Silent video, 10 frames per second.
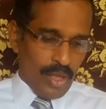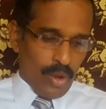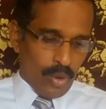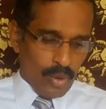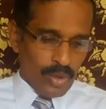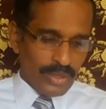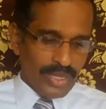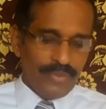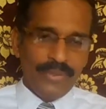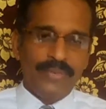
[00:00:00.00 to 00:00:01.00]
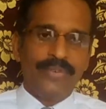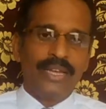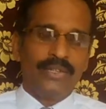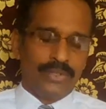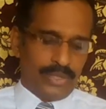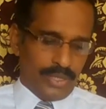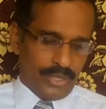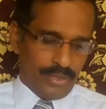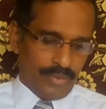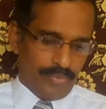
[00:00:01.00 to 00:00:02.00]
Or give effect,
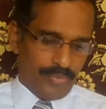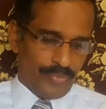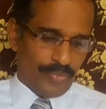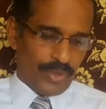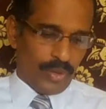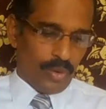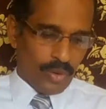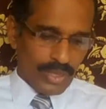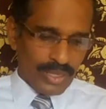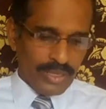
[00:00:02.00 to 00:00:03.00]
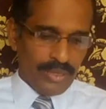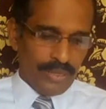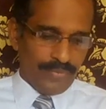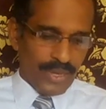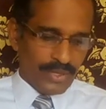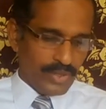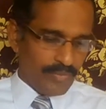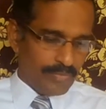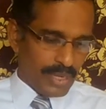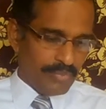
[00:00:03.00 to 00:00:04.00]
or the effect
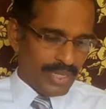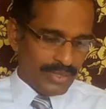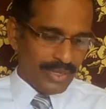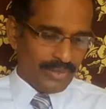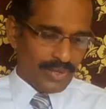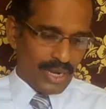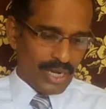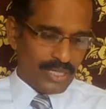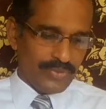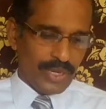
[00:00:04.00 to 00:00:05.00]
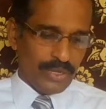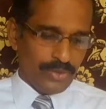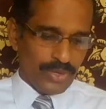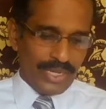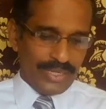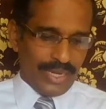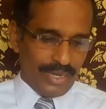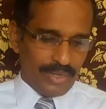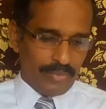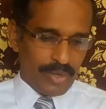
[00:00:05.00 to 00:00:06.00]
of permitting transferor to
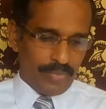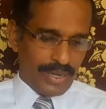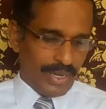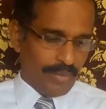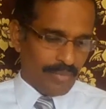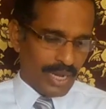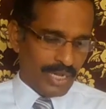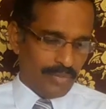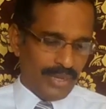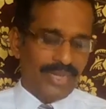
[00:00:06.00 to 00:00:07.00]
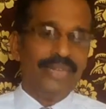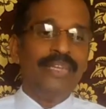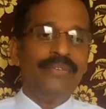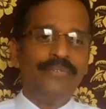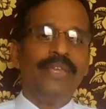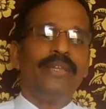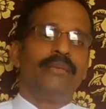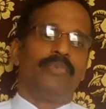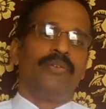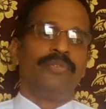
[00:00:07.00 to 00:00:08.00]
retain the property might be defeat
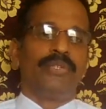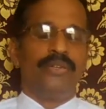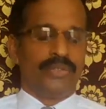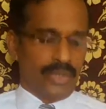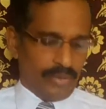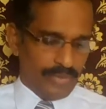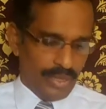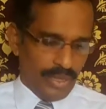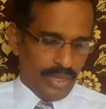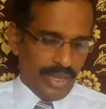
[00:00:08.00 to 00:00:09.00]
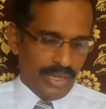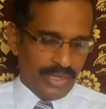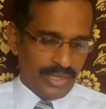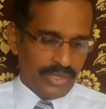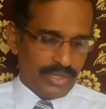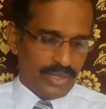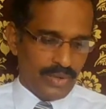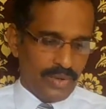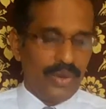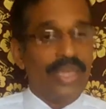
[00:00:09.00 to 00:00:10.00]
the provisions of any written
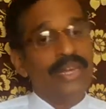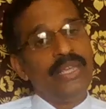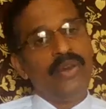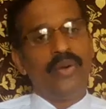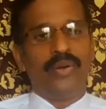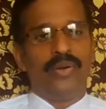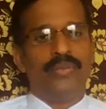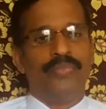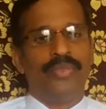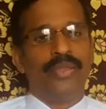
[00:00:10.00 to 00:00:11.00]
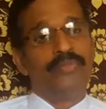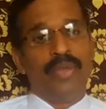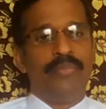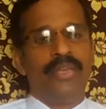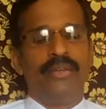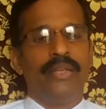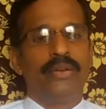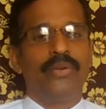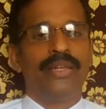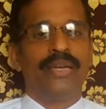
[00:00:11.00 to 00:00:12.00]
law, any law. It may be
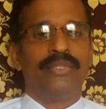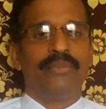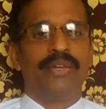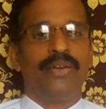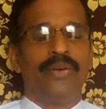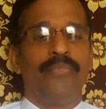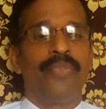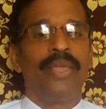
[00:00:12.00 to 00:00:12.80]
including customary law.